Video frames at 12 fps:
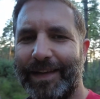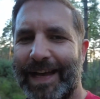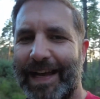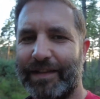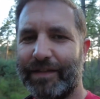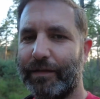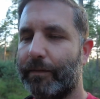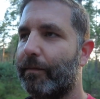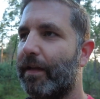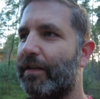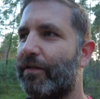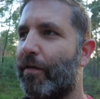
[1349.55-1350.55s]
Yeah,
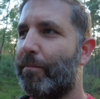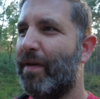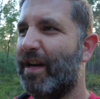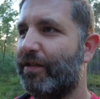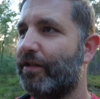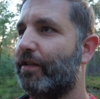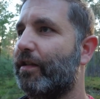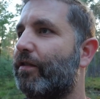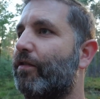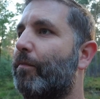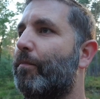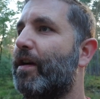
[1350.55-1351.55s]
it's not much.
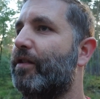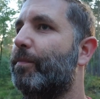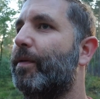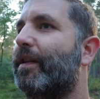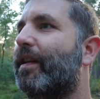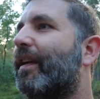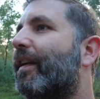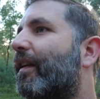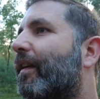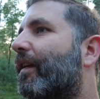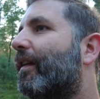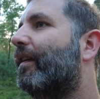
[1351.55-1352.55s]
It's not much, but
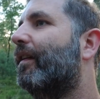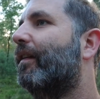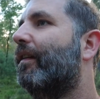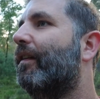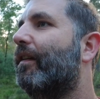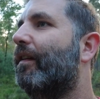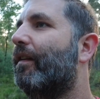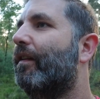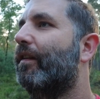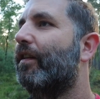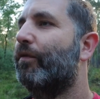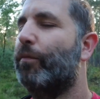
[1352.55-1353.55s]

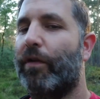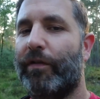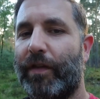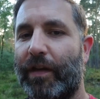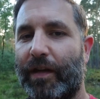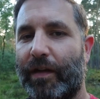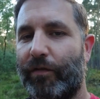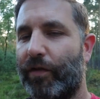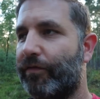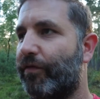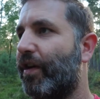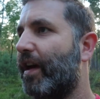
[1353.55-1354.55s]
it's
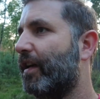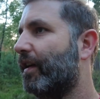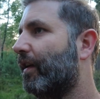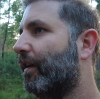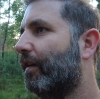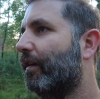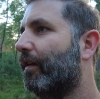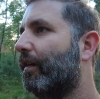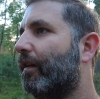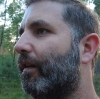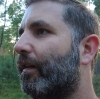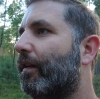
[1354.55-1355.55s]
worth trying.
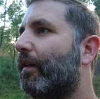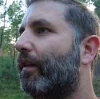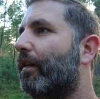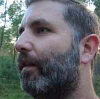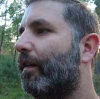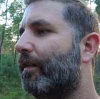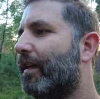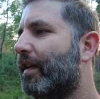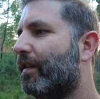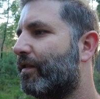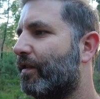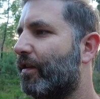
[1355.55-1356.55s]
I
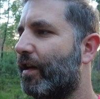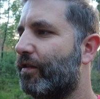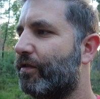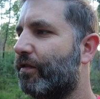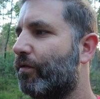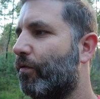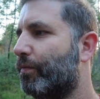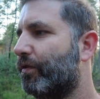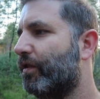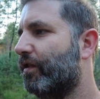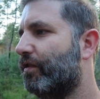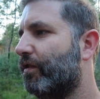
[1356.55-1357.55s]
think it's a nice
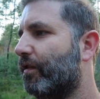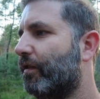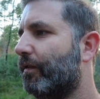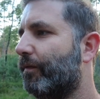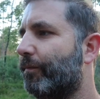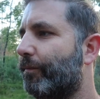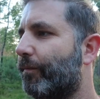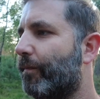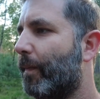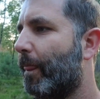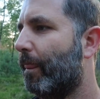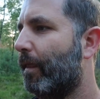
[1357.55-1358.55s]
composition.
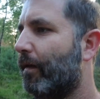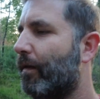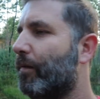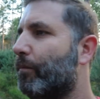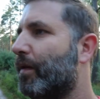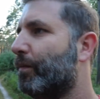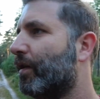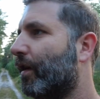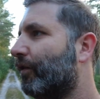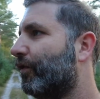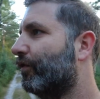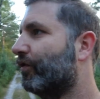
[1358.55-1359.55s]
Maybe
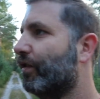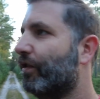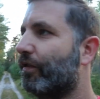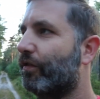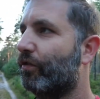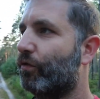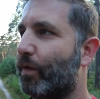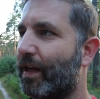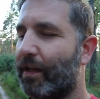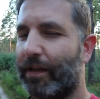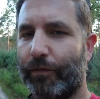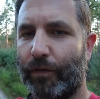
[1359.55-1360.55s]
I'll just
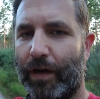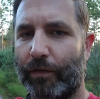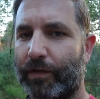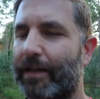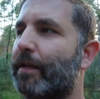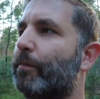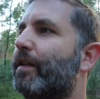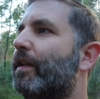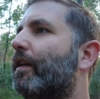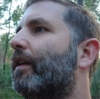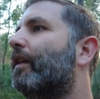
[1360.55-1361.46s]
twiggle it around a little bit